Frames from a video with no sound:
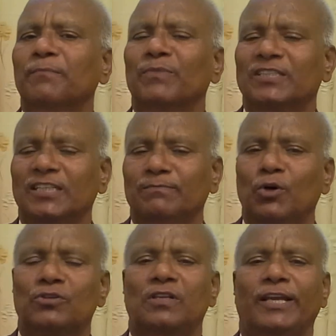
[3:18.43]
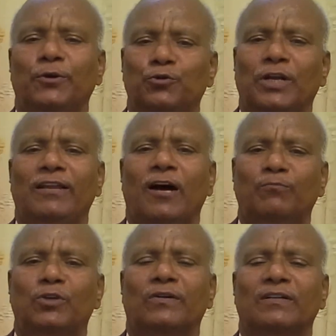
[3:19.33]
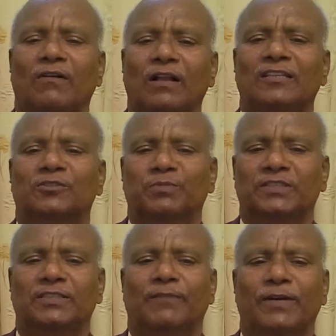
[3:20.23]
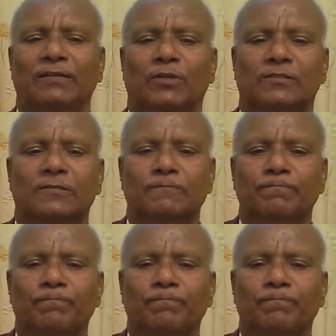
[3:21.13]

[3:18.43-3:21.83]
This is mostly usually observed in all these species of animals.